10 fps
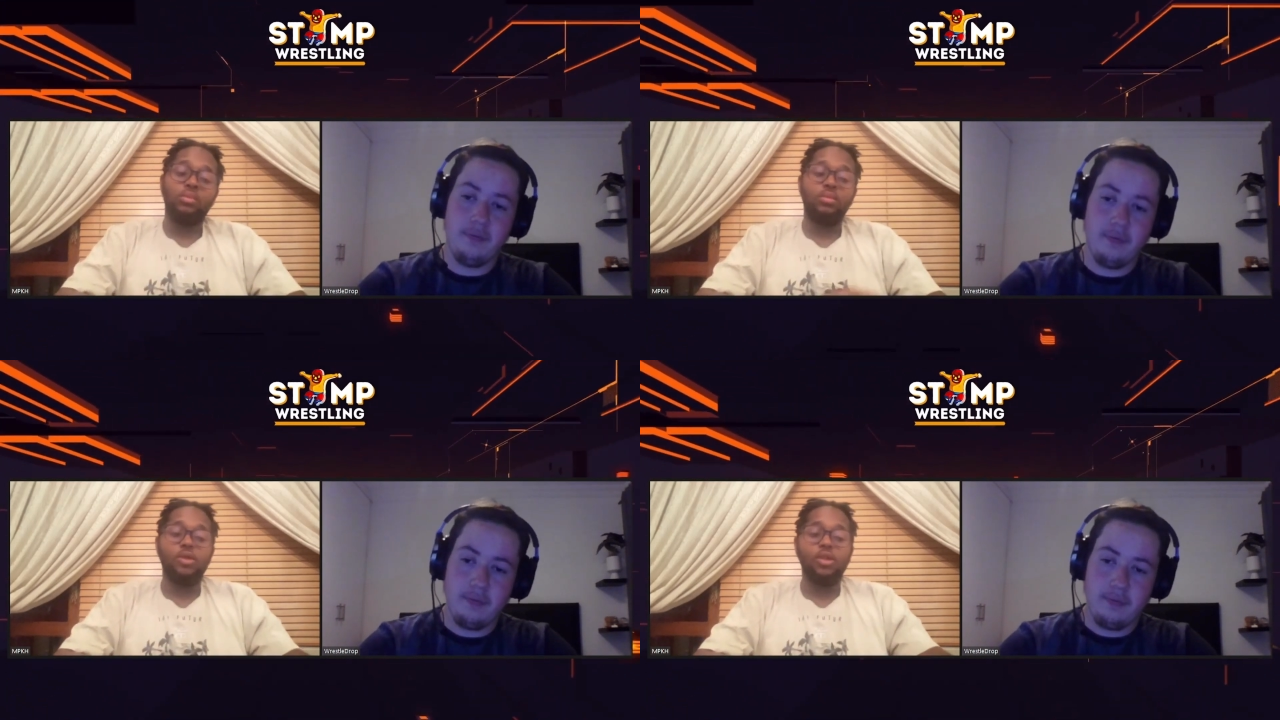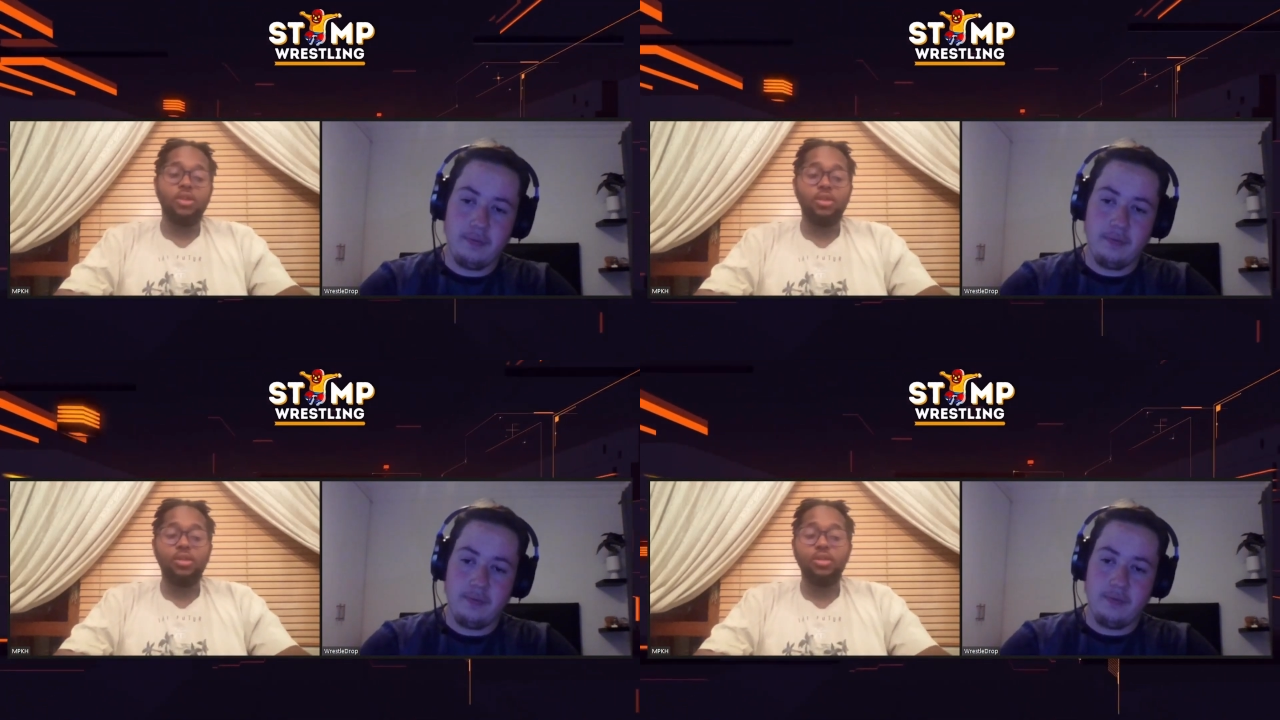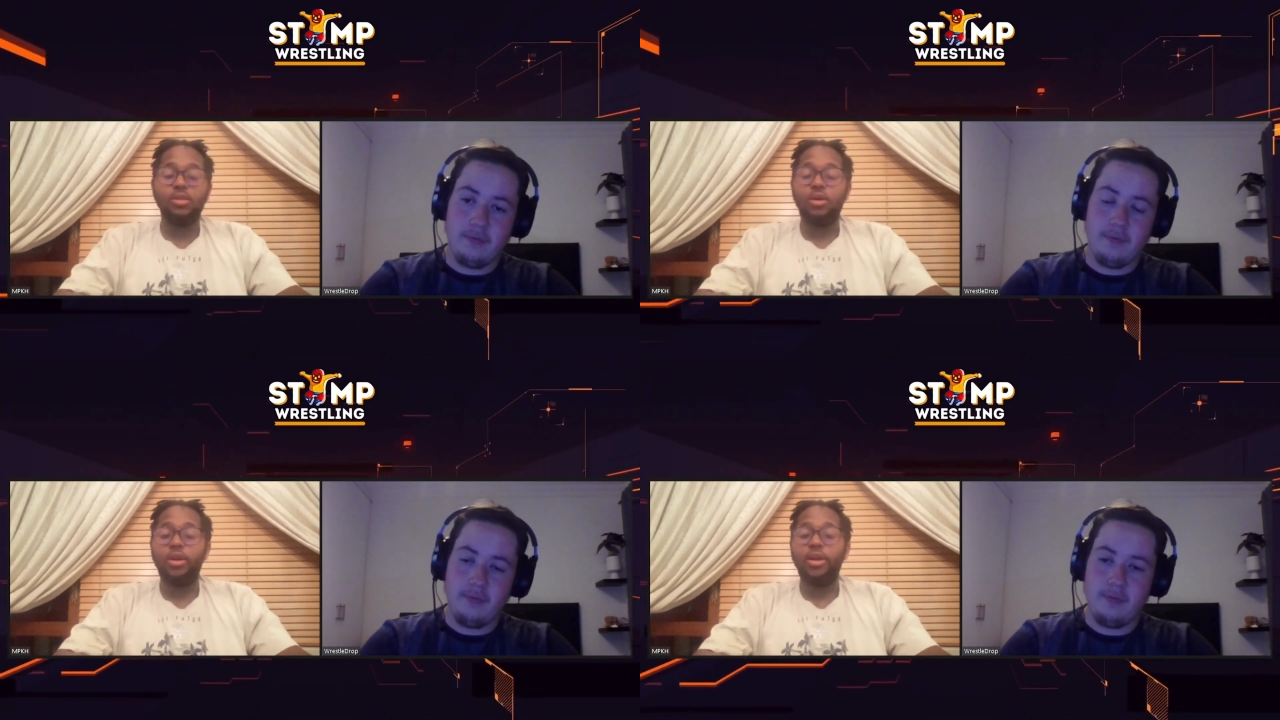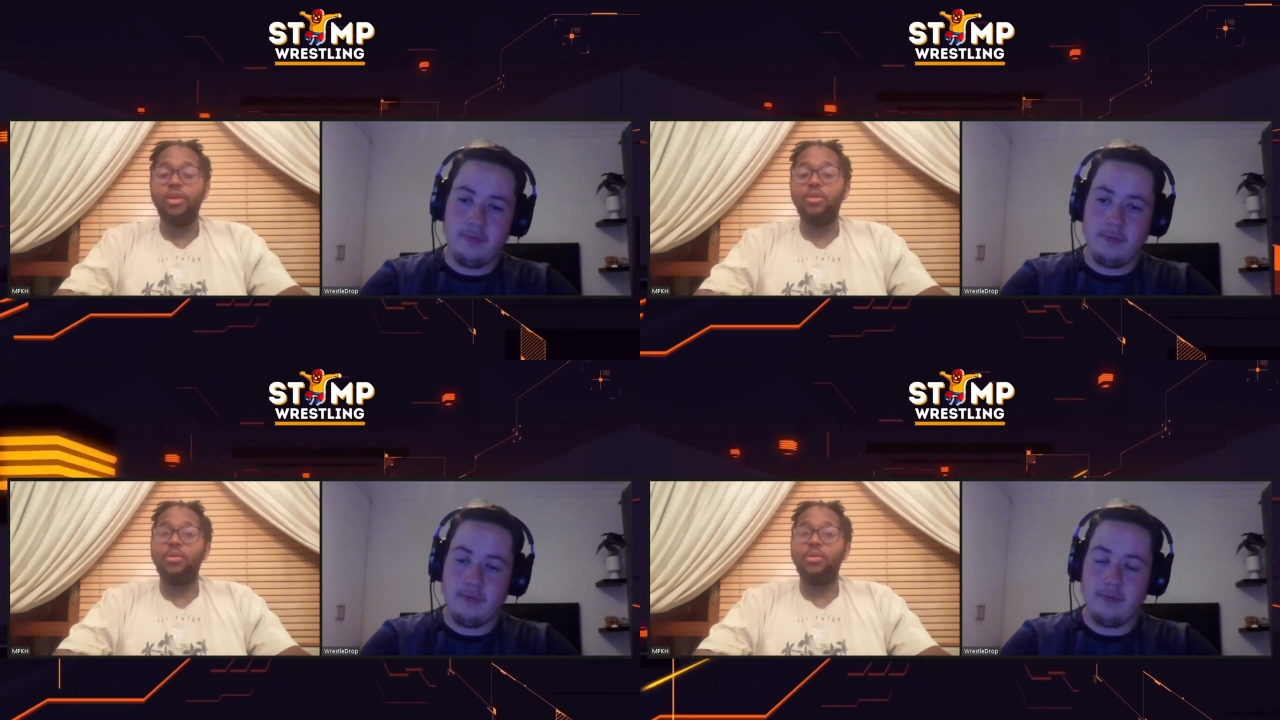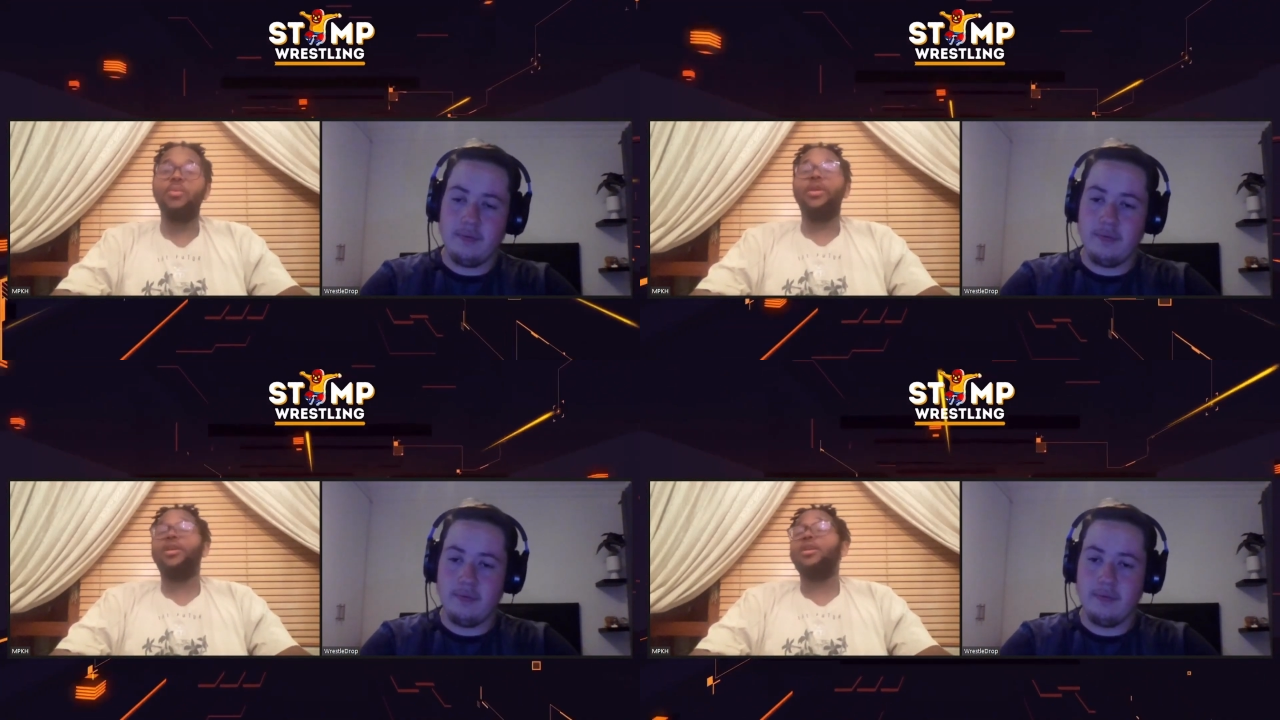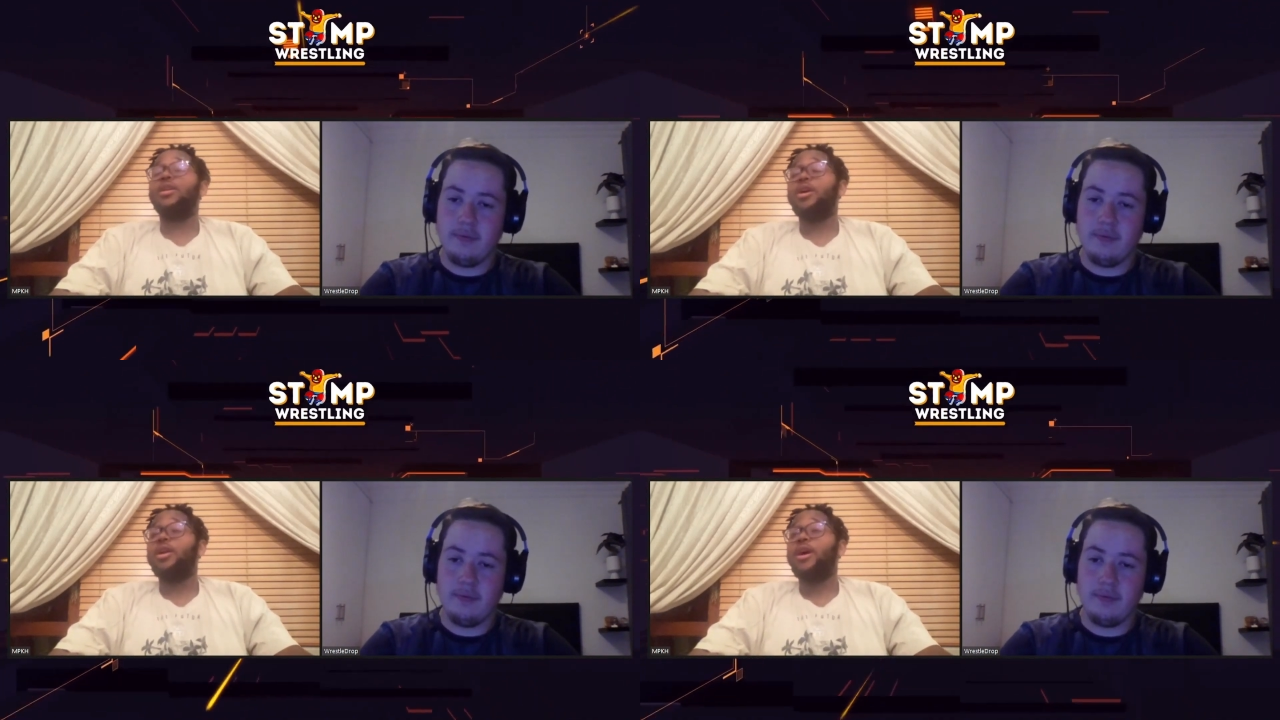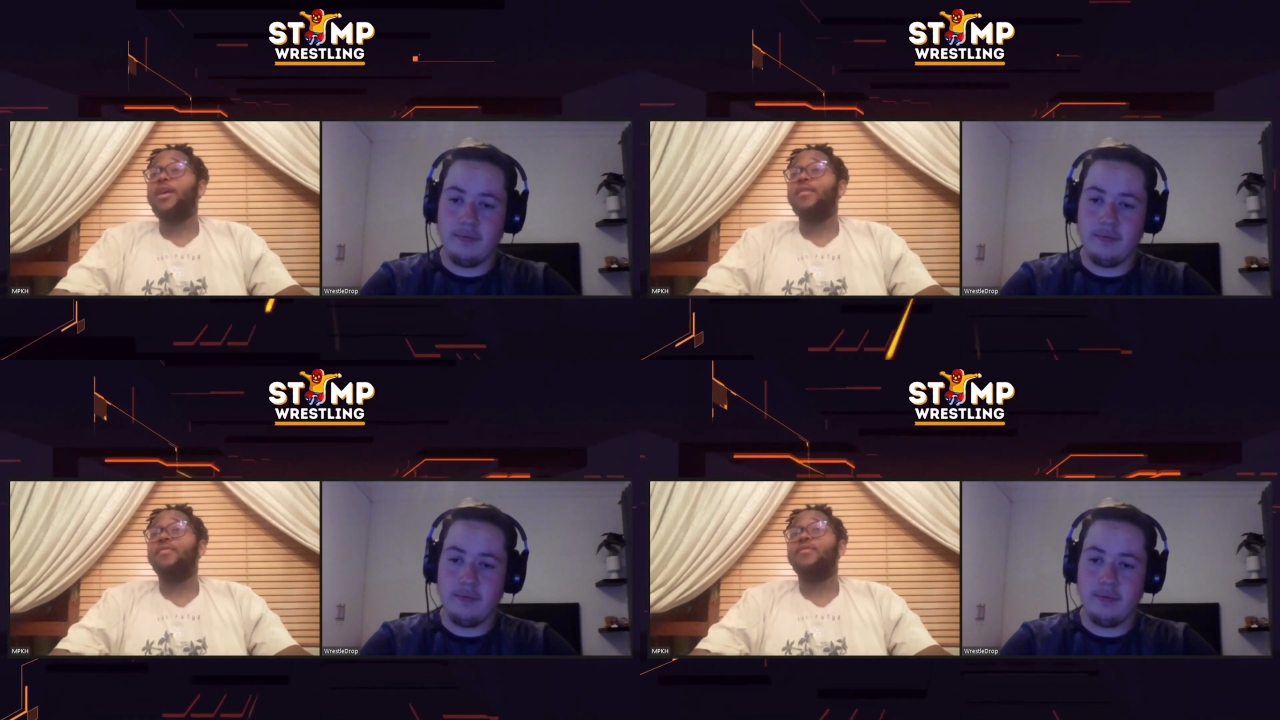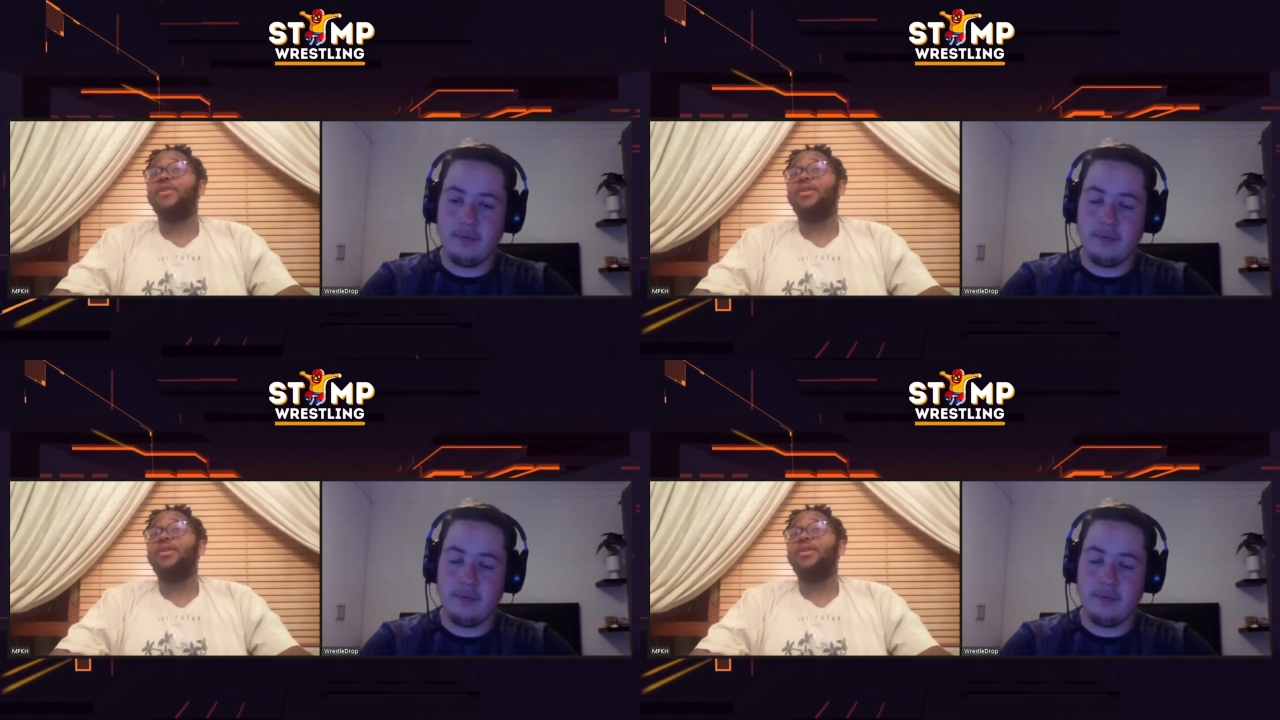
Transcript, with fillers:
Speaker 1: Well, all I know is we cannot have